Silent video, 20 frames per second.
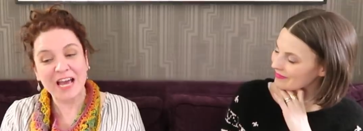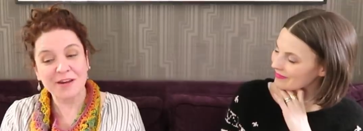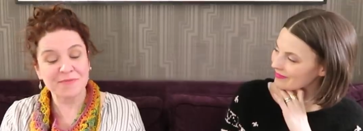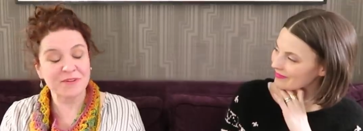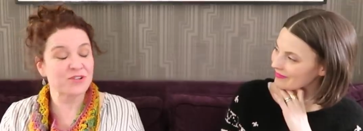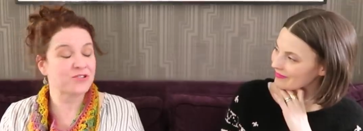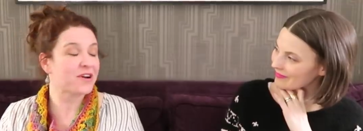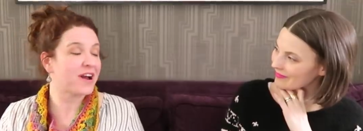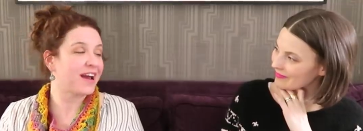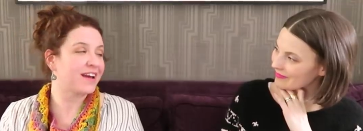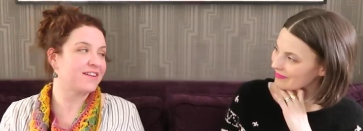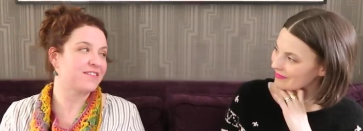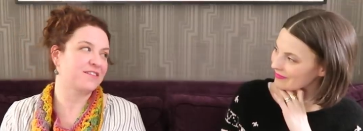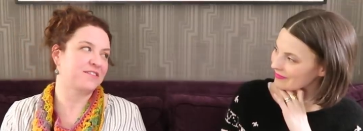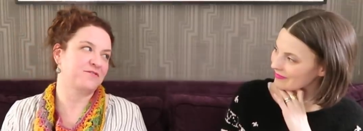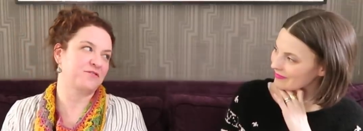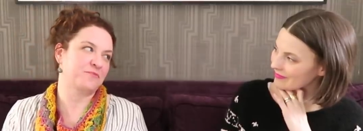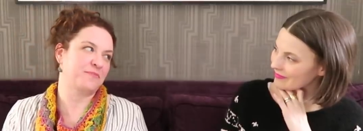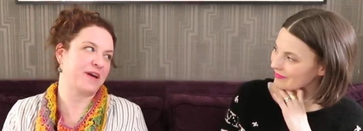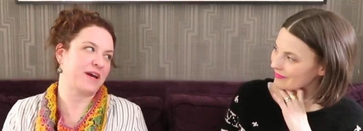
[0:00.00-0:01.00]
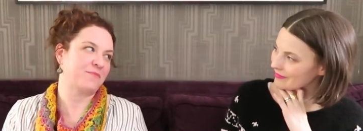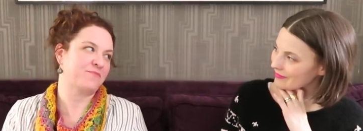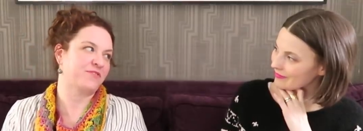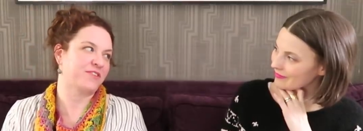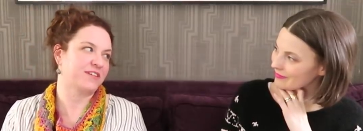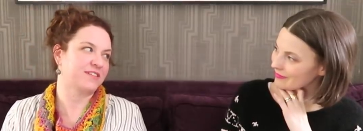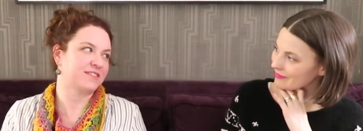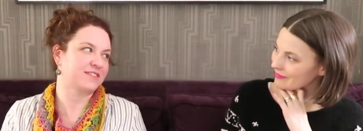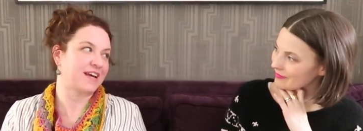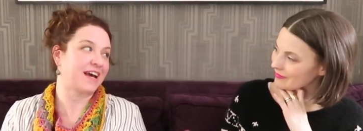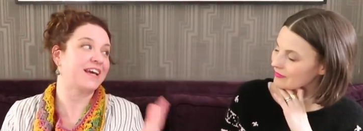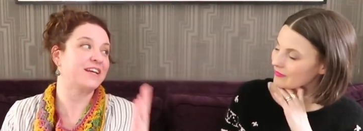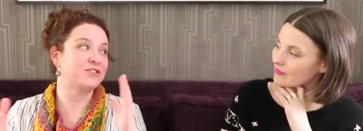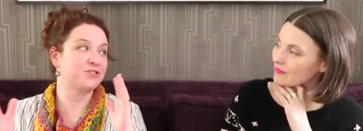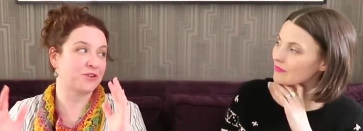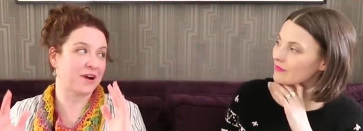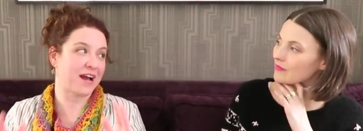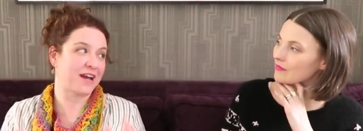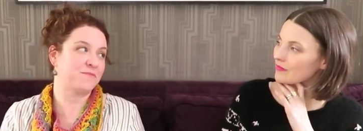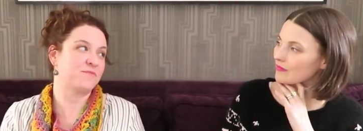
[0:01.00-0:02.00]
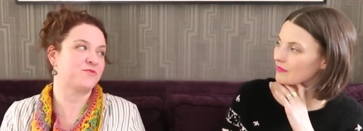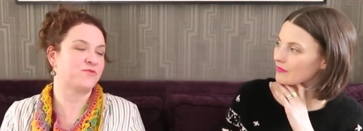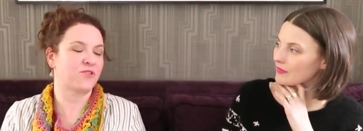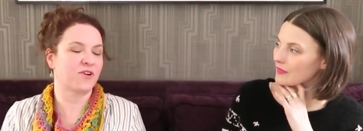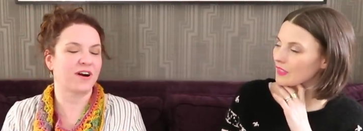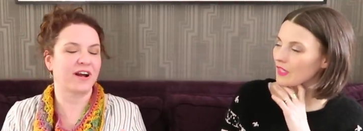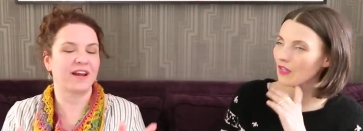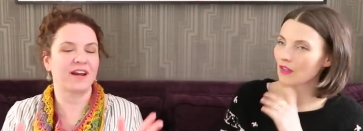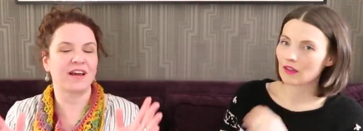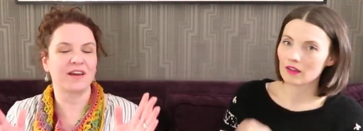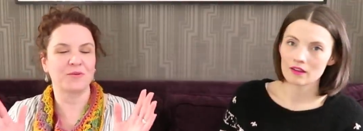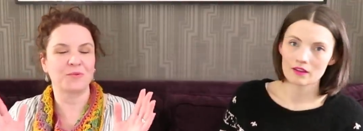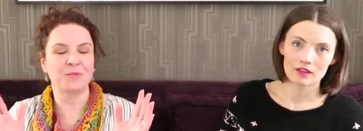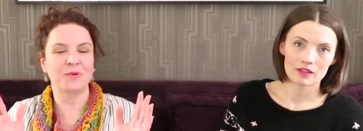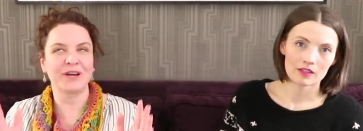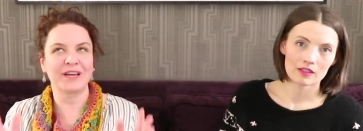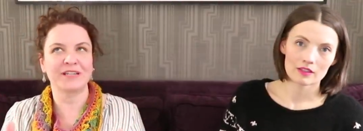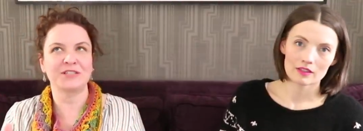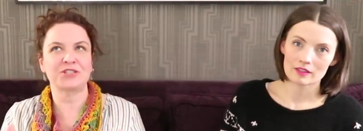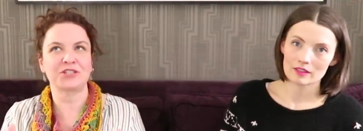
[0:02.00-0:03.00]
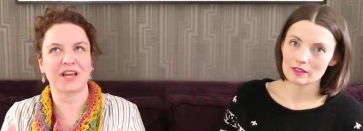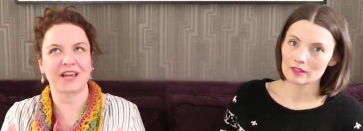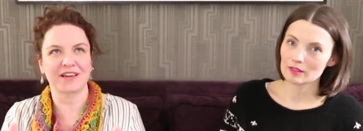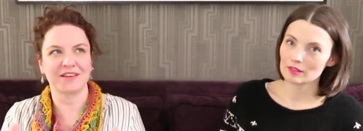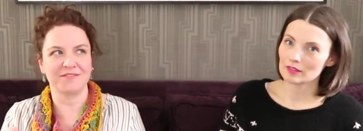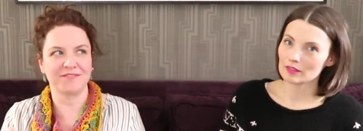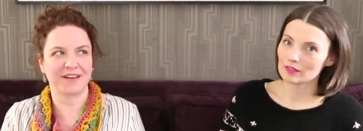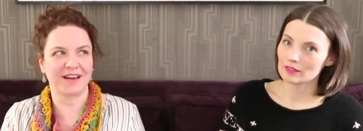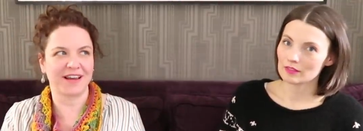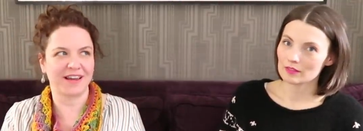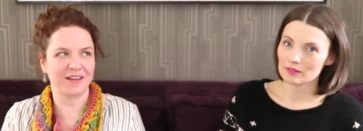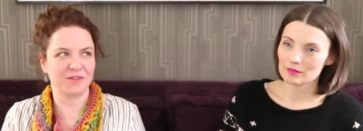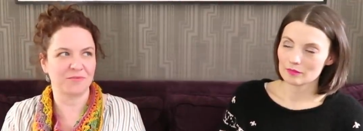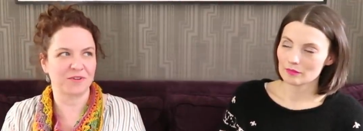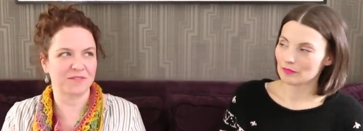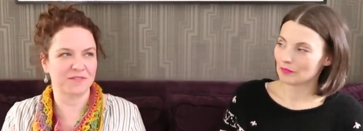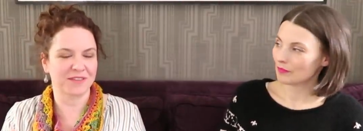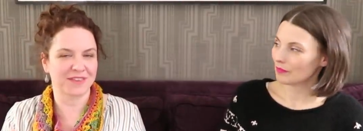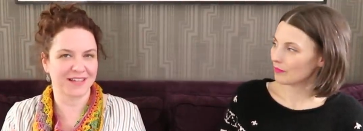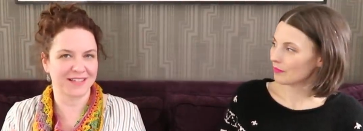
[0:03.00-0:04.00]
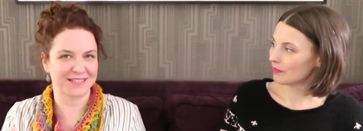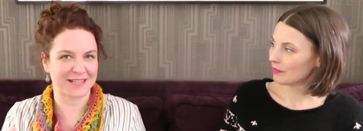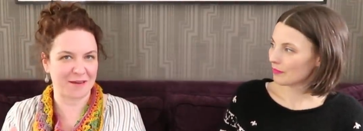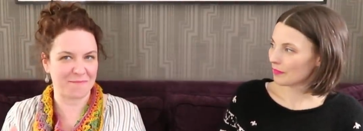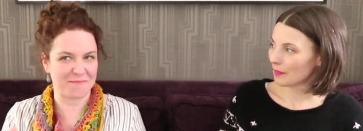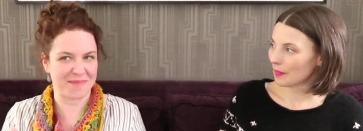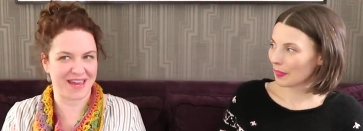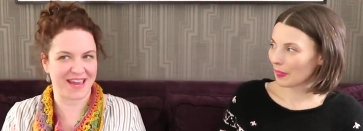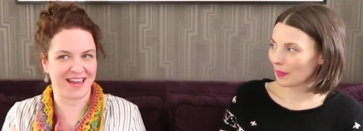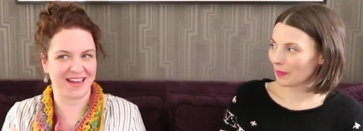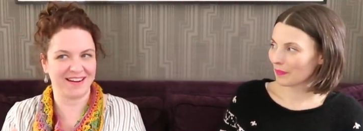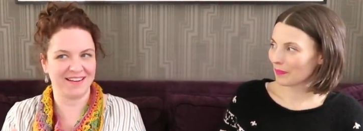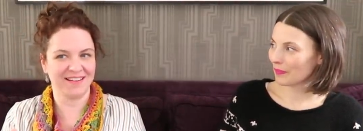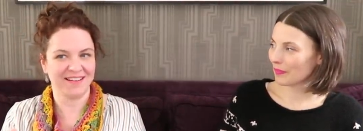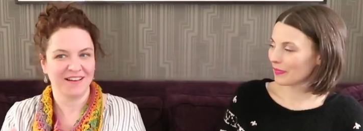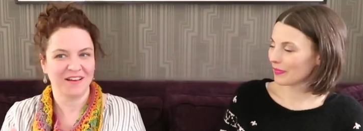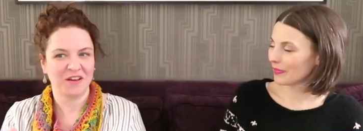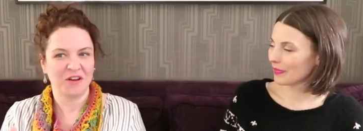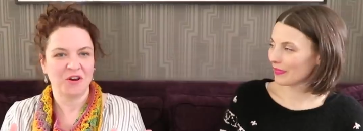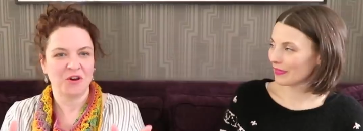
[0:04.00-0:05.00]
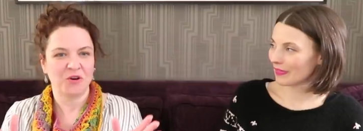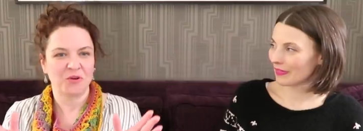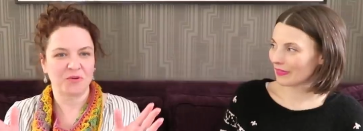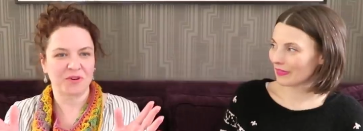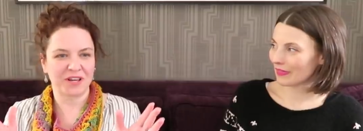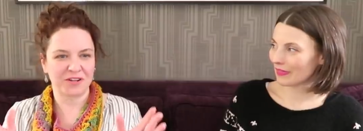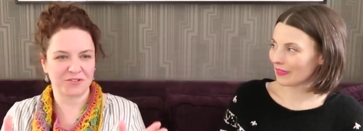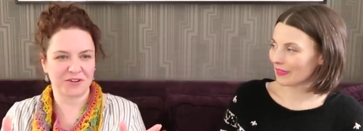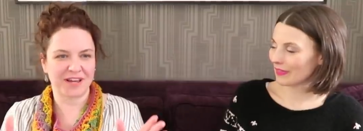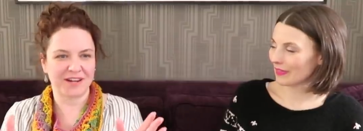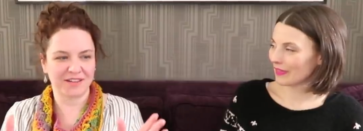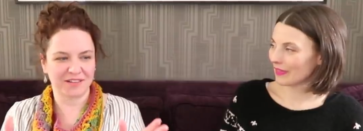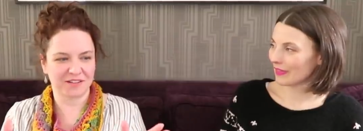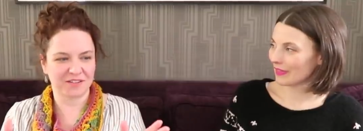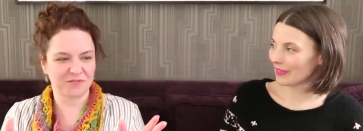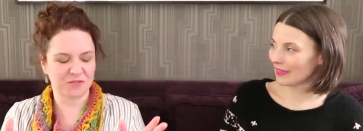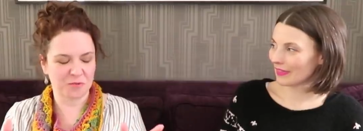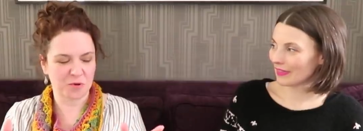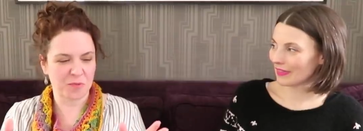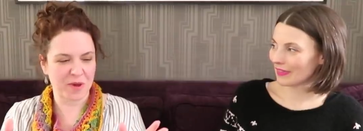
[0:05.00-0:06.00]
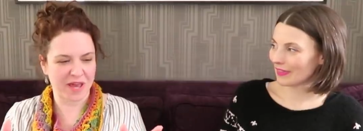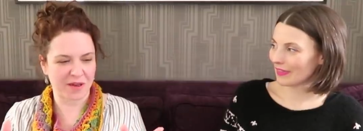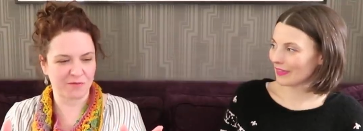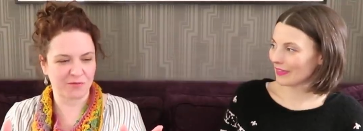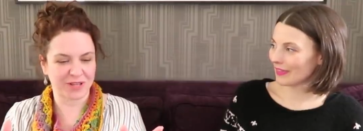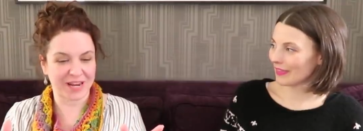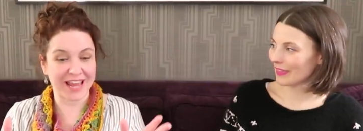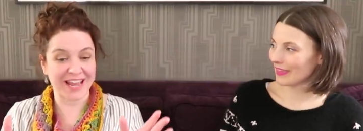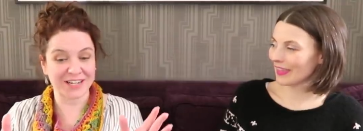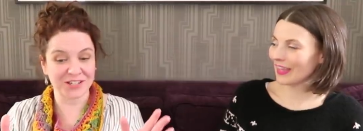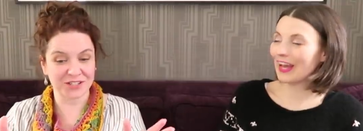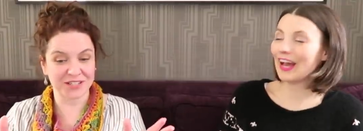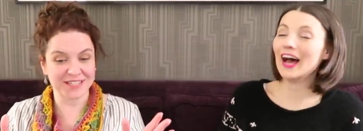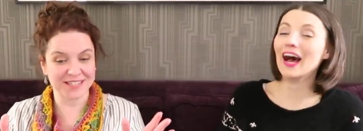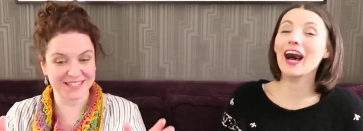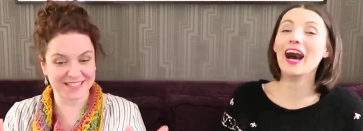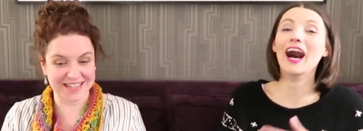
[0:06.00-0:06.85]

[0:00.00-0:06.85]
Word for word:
Speaker 1: I've been trying to learn from pamphlets. I had mm. tried before, and I wish I could find one of the things I made when I tried to learn from a pamphlet. I actually